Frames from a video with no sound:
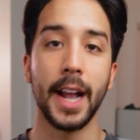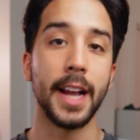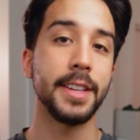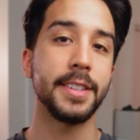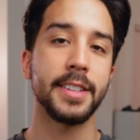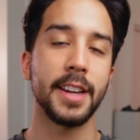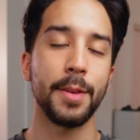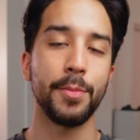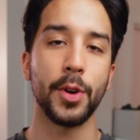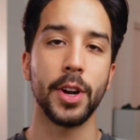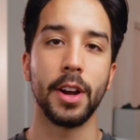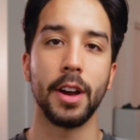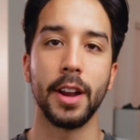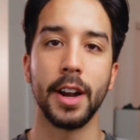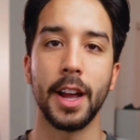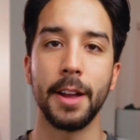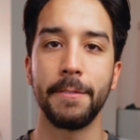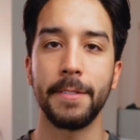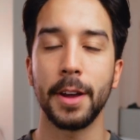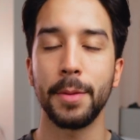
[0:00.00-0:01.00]
As time went
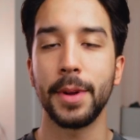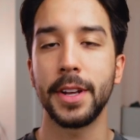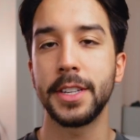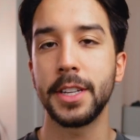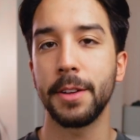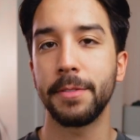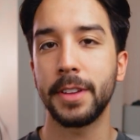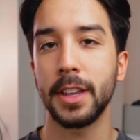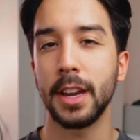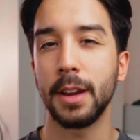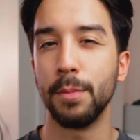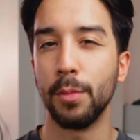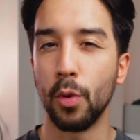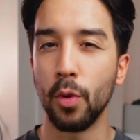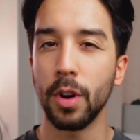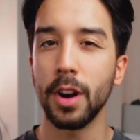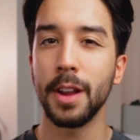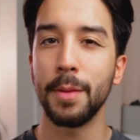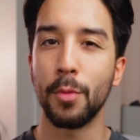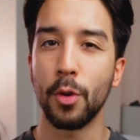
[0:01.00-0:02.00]
on, I found myself getting
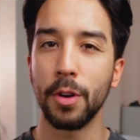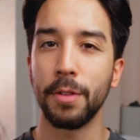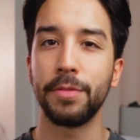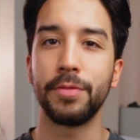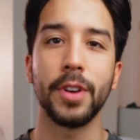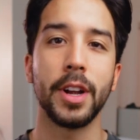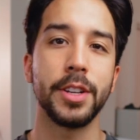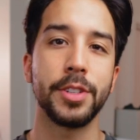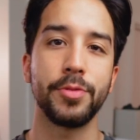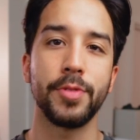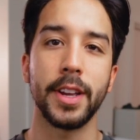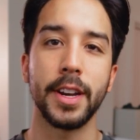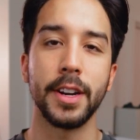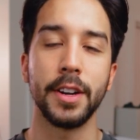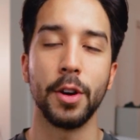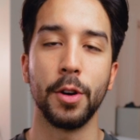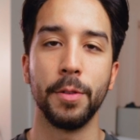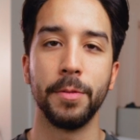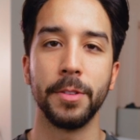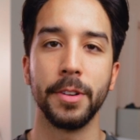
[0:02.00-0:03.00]
more and more
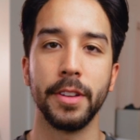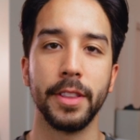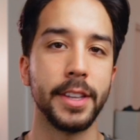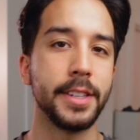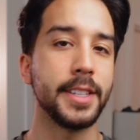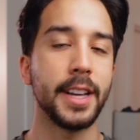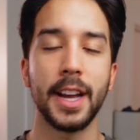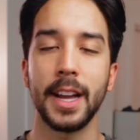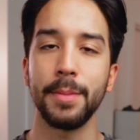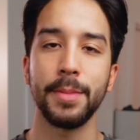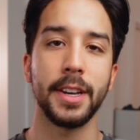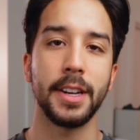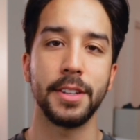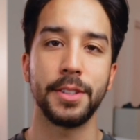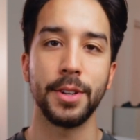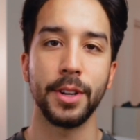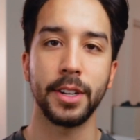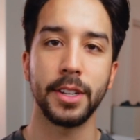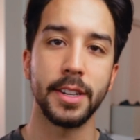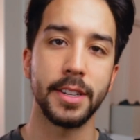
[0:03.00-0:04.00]
frustrated over the time that it
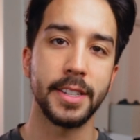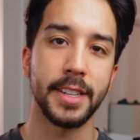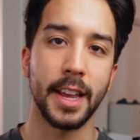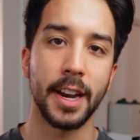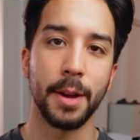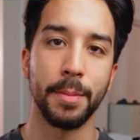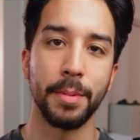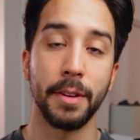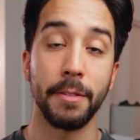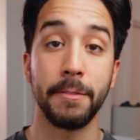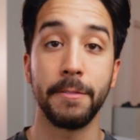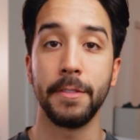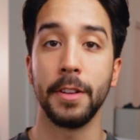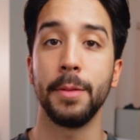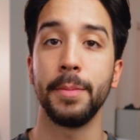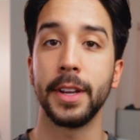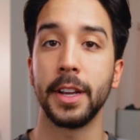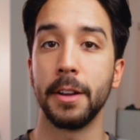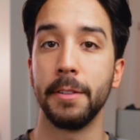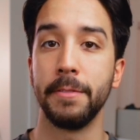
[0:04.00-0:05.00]
took to set up
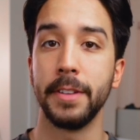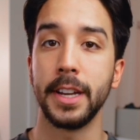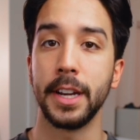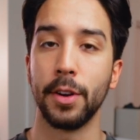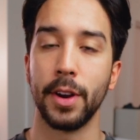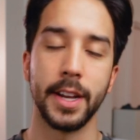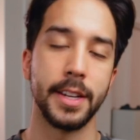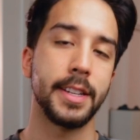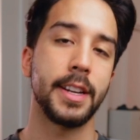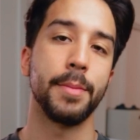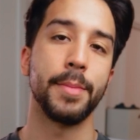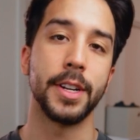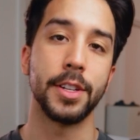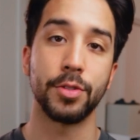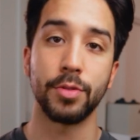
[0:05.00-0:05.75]
filming a video. I had to get my